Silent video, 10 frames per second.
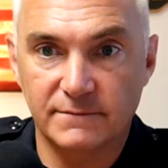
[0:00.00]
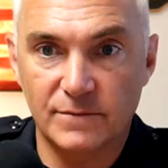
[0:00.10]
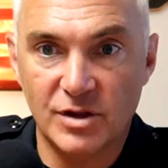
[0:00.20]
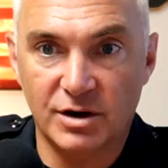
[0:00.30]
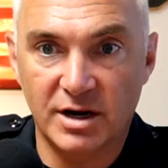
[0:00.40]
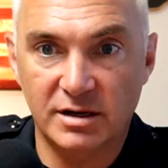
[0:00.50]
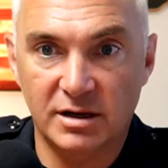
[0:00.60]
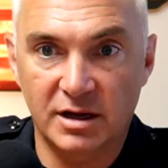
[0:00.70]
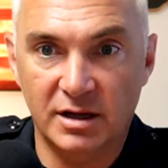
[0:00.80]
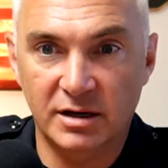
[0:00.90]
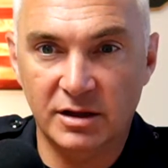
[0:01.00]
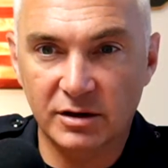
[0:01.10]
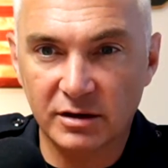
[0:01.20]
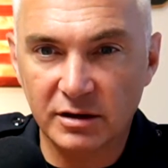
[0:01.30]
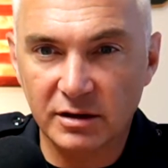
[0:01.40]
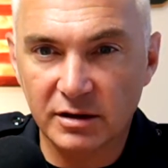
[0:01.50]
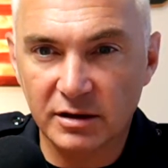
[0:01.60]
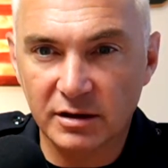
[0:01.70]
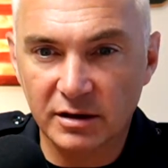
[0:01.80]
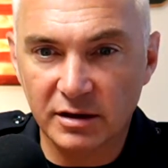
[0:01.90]
All right, another
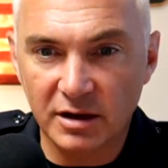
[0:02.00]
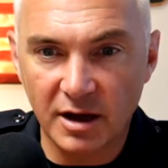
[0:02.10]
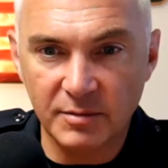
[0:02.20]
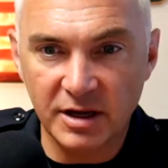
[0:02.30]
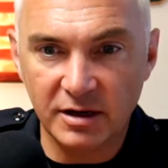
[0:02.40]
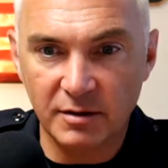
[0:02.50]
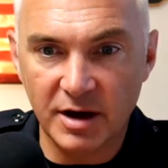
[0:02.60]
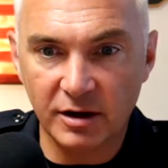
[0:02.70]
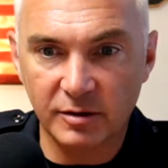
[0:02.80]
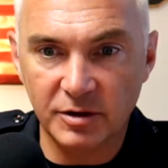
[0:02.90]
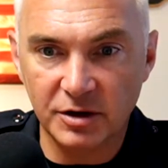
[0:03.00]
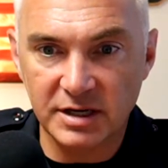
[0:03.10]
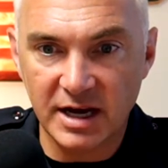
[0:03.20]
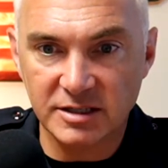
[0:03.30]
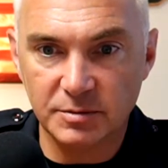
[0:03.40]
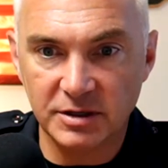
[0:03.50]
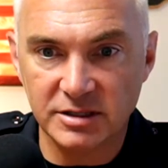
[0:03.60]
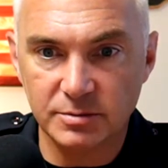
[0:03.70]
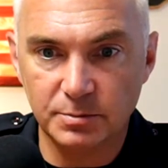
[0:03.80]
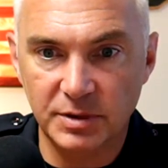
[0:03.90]
comment about Camino Task being a
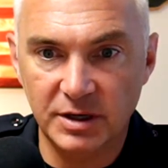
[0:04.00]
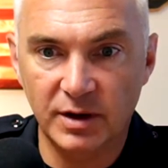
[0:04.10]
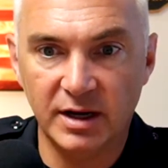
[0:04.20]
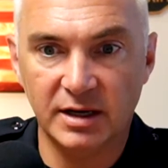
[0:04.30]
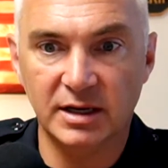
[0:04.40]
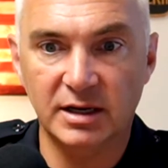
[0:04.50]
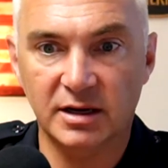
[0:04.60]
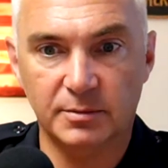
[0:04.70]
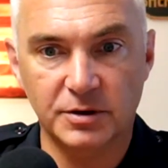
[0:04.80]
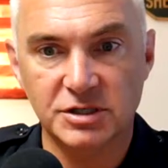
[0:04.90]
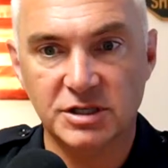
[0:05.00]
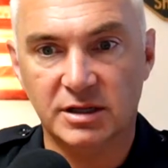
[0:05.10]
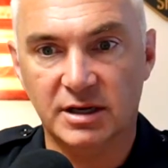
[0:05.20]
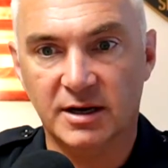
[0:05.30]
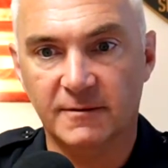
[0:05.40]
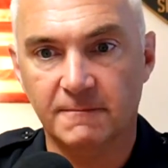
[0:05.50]
speedway. Anita, I appreciate that.